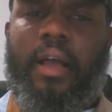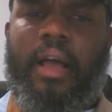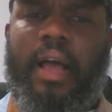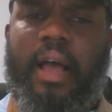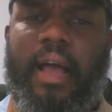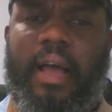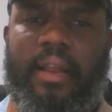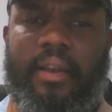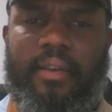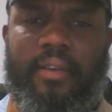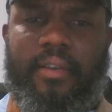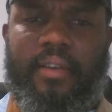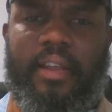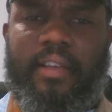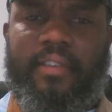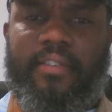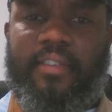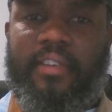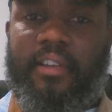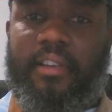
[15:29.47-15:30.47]
and their
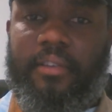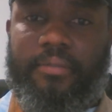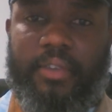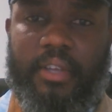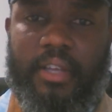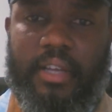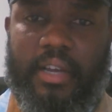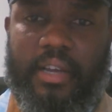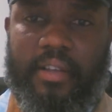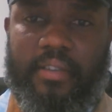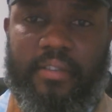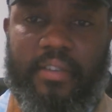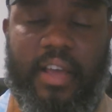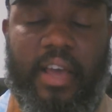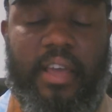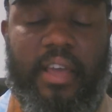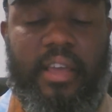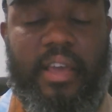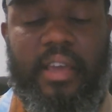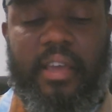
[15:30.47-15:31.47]
significance, I
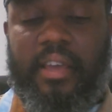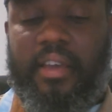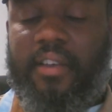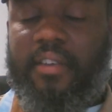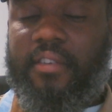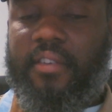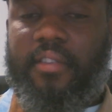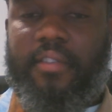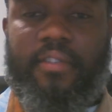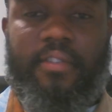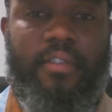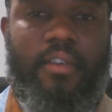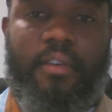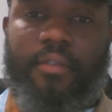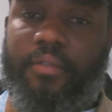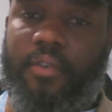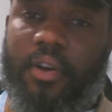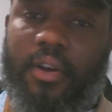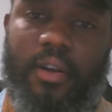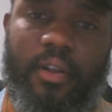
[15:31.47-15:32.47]
engaged in
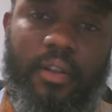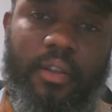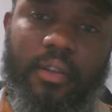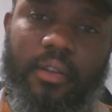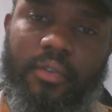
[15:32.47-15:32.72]
several